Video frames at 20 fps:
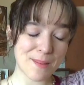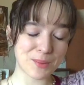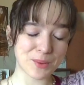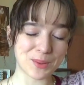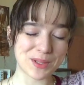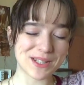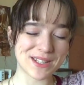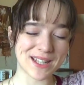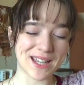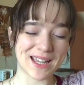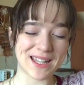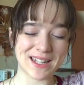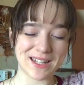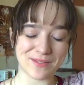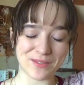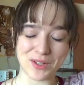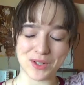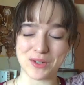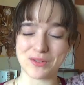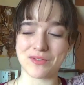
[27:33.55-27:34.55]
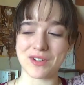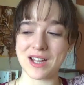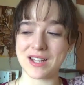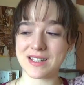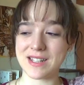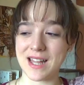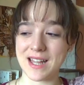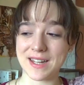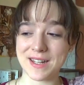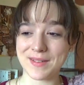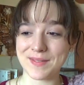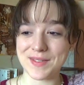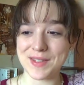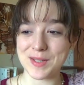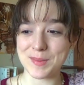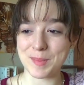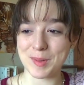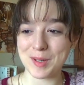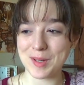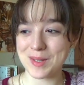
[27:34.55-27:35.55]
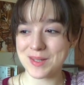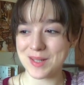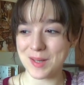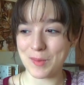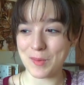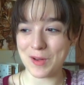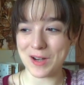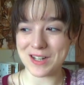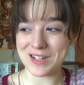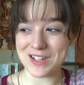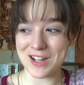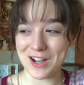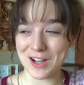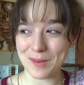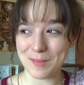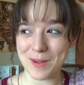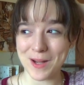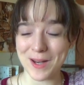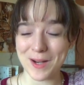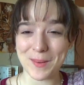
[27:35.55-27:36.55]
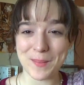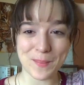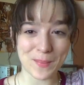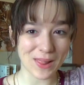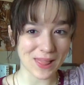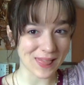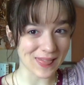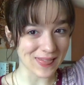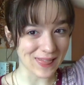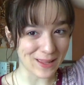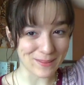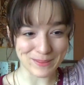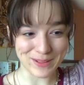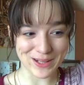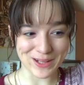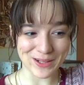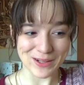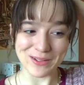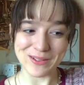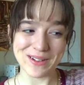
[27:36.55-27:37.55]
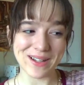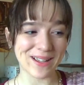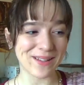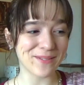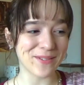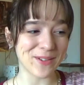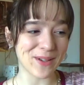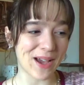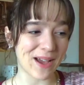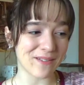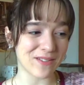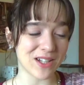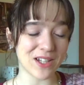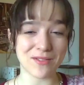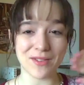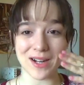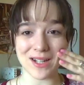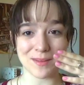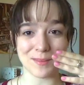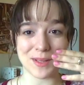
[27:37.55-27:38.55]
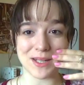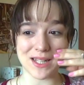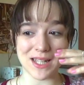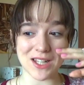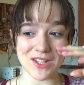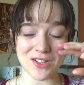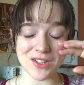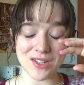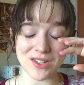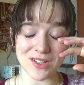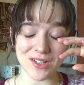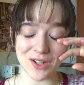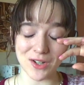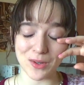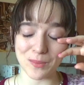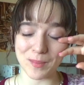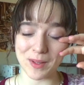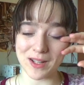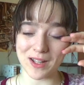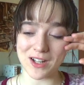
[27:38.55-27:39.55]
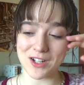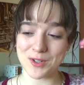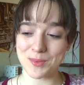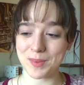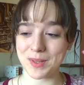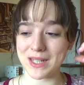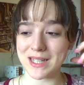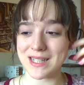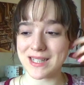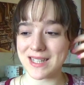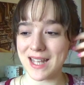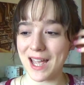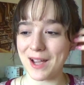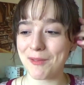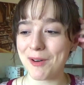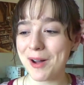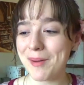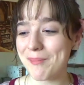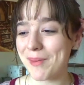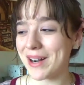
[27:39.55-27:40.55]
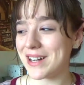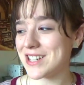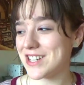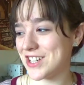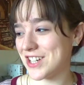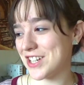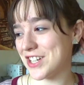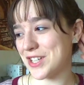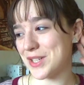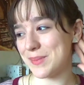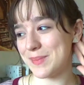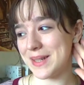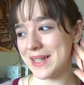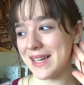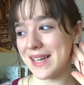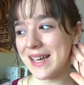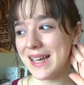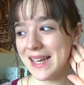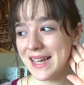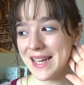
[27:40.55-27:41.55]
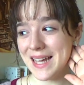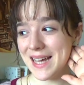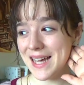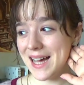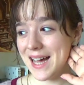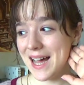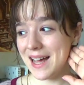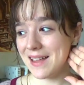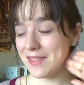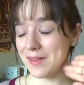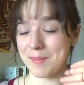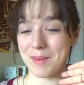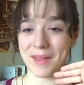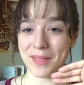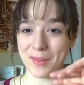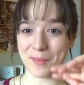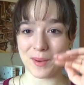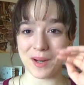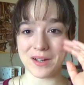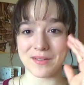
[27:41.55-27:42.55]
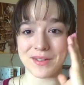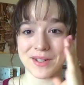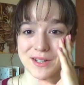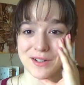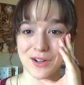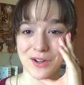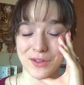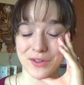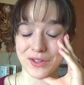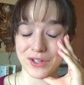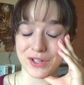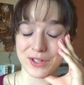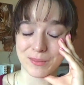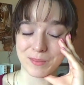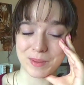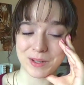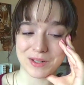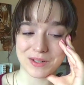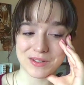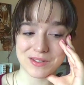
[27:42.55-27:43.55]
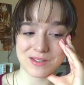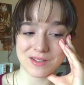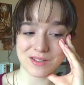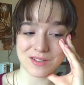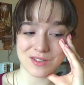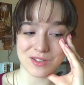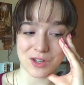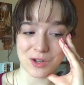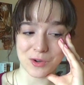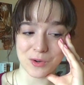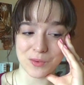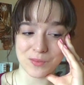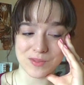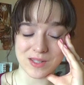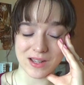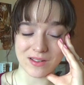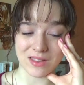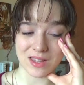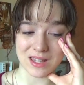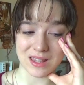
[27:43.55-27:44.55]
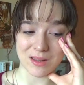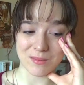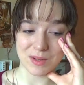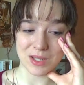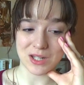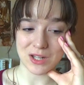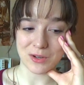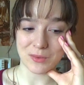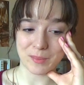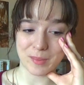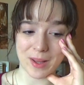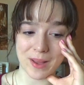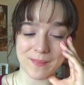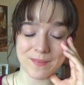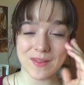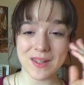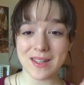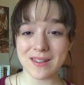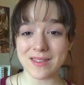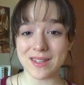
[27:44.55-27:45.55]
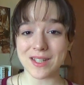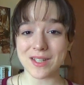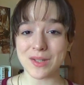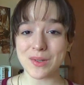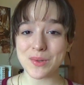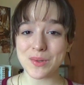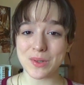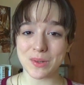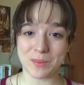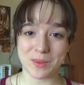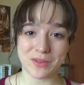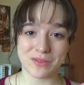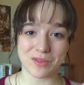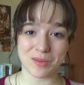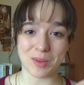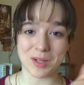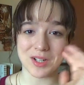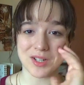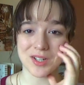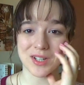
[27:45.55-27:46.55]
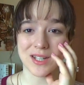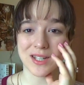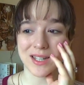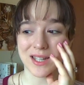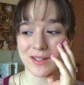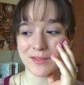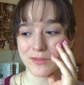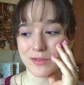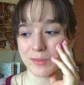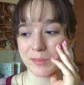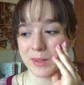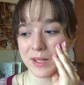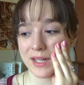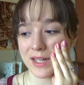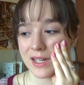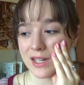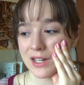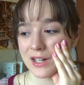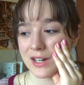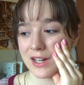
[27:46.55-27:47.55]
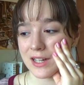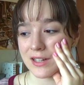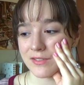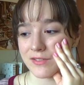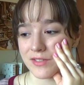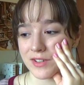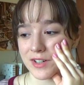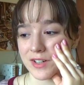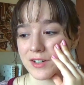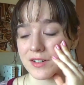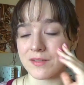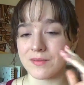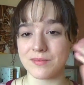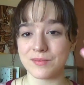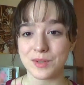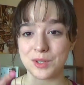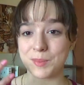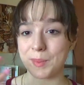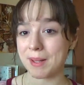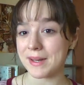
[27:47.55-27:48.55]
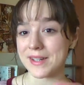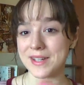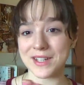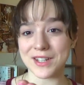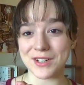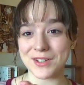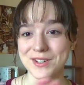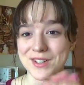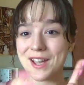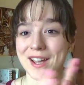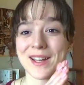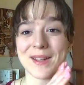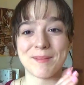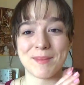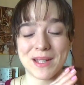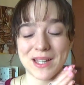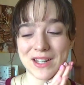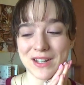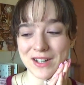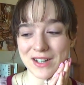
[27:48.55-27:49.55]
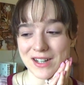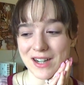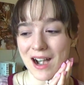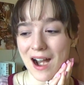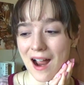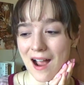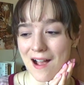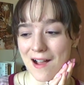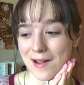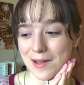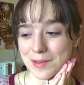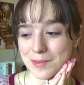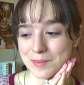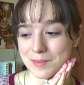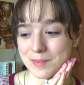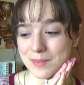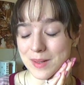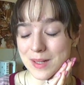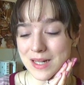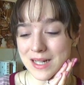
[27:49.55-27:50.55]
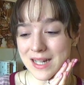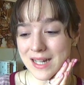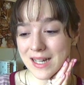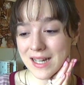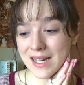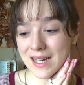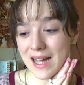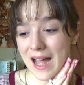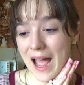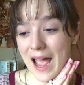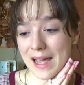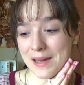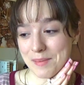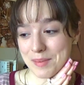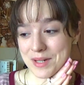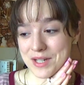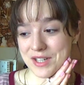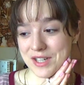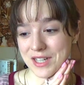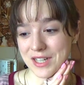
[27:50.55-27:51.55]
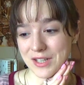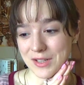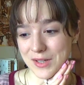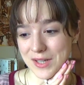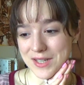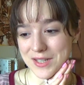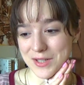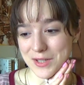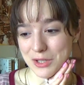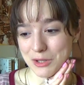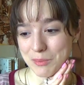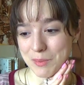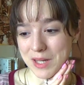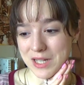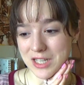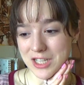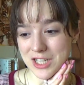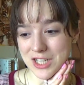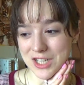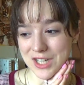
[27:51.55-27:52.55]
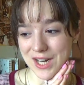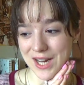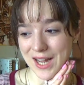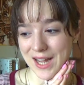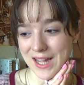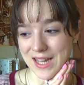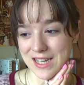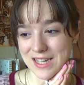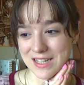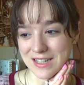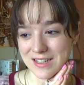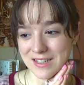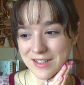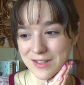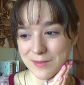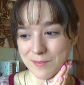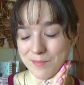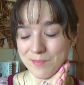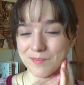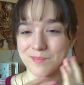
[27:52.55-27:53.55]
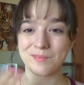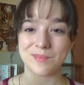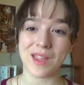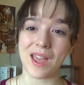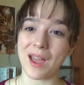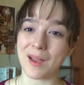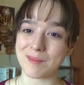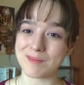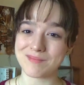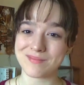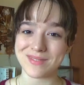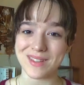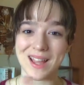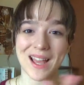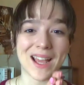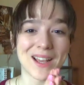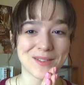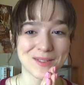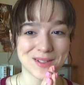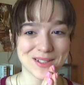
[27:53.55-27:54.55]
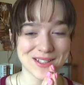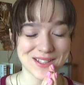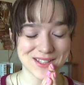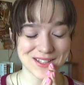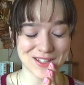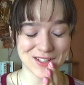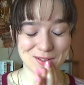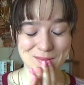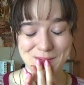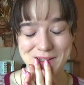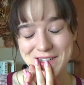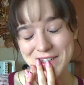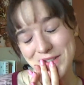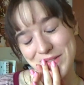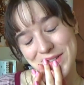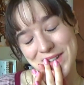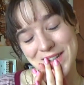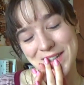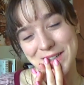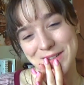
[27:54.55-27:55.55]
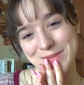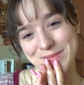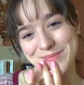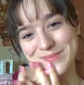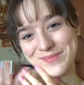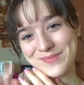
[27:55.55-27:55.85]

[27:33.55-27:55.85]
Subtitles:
but once again, if you have read any of these books and want to talk about them, let me know. If you have any recommendations, oh my gosh, please. I want March to just be the month where I read all the good books, so definitely let me know. But thank you so much for watching and for being here and for spending your time here. I appreciate you guys so much, and yeah, I will see you in my next video.